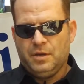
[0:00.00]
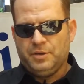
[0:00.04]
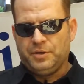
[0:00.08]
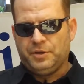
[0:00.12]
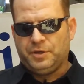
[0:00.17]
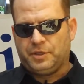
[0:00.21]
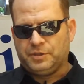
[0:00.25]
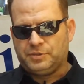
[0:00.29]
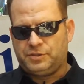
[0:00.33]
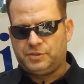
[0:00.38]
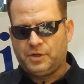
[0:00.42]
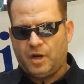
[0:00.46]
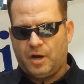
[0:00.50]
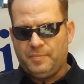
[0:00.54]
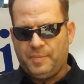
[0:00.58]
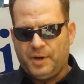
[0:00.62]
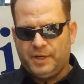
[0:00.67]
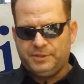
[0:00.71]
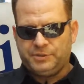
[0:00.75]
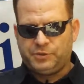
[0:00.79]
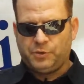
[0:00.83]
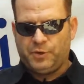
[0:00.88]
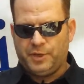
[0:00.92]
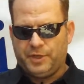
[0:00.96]
You can start
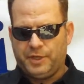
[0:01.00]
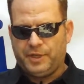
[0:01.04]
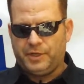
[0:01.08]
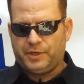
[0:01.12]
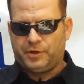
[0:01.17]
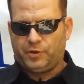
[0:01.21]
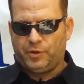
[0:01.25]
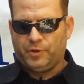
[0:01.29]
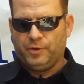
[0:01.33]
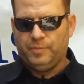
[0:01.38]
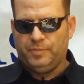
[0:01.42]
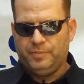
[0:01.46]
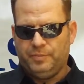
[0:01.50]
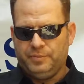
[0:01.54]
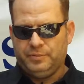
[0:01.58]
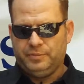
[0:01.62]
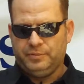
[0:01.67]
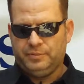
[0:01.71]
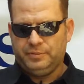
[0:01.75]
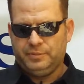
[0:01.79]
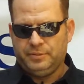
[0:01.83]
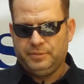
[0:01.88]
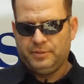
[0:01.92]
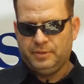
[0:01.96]
by joining a group.
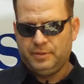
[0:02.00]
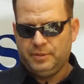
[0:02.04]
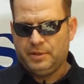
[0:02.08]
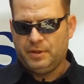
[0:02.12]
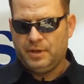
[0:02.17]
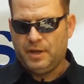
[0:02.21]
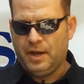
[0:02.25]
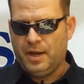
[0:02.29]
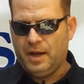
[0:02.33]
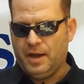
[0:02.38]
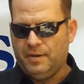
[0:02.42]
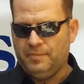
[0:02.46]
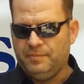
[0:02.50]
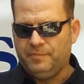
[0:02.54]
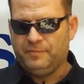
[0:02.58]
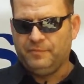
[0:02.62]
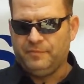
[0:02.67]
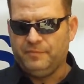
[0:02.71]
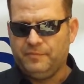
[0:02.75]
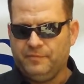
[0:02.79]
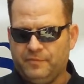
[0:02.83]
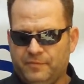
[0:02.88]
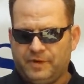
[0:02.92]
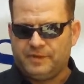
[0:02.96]

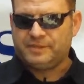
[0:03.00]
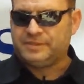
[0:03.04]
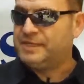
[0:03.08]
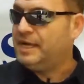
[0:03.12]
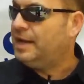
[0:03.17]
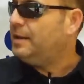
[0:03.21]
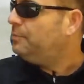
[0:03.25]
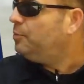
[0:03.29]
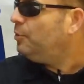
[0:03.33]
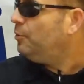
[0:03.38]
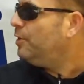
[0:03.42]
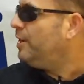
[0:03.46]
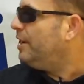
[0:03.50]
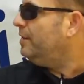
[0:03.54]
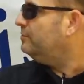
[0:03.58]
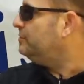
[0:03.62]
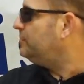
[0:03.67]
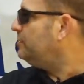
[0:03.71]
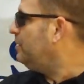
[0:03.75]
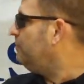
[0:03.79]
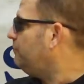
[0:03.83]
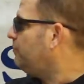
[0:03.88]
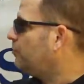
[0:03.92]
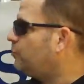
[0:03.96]
For example, we have
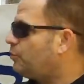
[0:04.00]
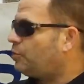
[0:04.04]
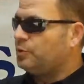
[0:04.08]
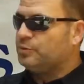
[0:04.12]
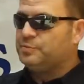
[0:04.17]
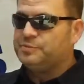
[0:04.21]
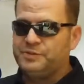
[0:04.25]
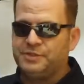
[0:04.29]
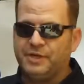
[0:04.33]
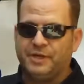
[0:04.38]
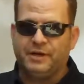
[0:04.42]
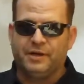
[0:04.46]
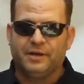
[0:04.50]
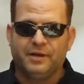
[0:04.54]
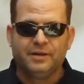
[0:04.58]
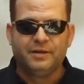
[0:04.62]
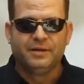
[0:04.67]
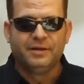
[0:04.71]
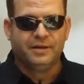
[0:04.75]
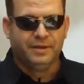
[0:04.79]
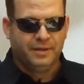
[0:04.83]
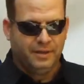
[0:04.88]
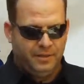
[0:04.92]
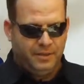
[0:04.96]
several groups here:
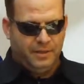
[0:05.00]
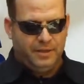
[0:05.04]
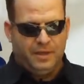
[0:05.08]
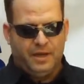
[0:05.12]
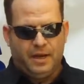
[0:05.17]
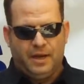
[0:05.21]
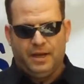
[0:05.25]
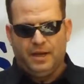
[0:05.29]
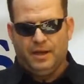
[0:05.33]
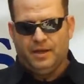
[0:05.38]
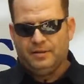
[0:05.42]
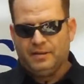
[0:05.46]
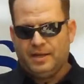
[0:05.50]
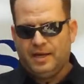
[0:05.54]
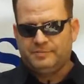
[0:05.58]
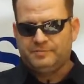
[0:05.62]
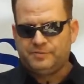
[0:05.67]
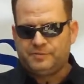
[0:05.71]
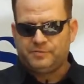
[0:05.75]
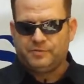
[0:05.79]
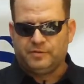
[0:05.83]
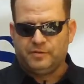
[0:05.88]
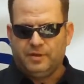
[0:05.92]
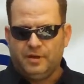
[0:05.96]

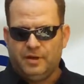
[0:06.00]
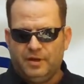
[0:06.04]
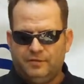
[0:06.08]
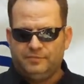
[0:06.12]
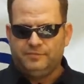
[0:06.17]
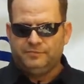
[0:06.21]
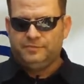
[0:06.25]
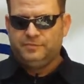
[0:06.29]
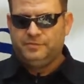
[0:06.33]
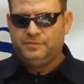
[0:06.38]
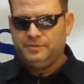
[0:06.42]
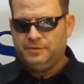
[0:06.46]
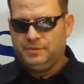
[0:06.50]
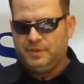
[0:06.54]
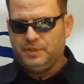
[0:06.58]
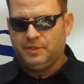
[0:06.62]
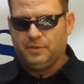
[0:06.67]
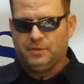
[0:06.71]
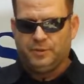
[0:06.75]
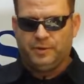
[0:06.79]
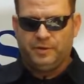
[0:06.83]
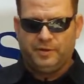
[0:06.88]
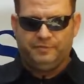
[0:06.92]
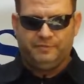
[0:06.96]
Labs for Love,
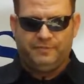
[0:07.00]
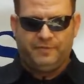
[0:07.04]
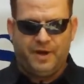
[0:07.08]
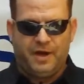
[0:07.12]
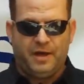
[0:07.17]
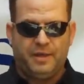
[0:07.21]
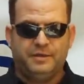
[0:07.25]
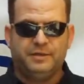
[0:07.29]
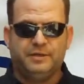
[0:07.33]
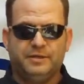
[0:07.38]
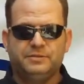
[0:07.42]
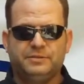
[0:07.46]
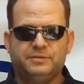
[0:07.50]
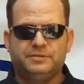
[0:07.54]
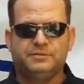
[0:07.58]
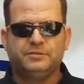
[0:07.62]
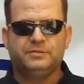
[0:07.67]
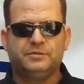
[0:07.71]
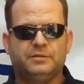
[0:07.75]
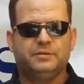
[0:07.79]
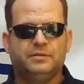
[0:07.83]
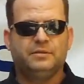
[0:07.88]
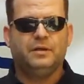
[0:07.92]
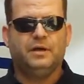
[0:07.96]
Illinois Fathers,
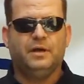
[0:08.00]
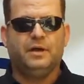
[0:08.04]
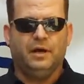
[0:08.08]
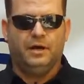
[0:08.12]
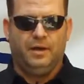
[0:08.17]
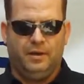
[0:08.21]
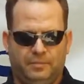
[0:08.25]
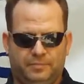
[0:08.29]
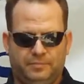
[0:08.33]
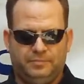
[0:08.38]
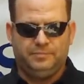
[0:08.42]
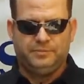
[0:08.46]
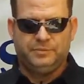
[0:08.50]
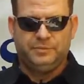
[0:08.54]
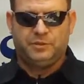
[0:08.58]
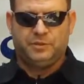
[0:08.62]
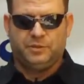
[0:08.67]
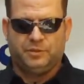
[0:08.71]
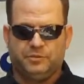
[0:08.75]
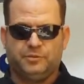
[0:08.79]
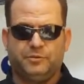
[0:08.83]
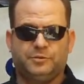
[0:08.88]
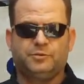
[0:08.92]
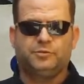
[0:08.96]

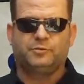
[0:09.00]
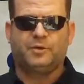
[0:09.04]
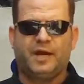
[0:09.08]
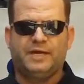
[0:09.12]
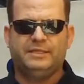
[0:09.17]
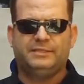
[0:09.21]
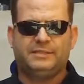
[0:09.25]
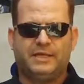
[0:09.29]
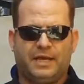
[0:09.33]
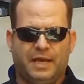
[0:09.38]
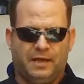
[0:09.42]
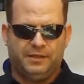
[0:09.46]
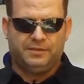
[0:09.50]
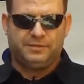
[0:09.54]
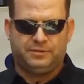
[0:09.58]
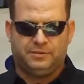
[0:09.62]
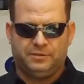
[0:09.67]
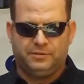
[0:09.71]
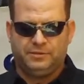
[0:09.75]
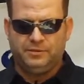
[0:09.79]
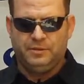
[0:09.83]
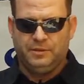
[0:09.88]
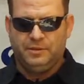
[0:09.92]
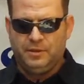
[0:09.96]
Children's Rights Council.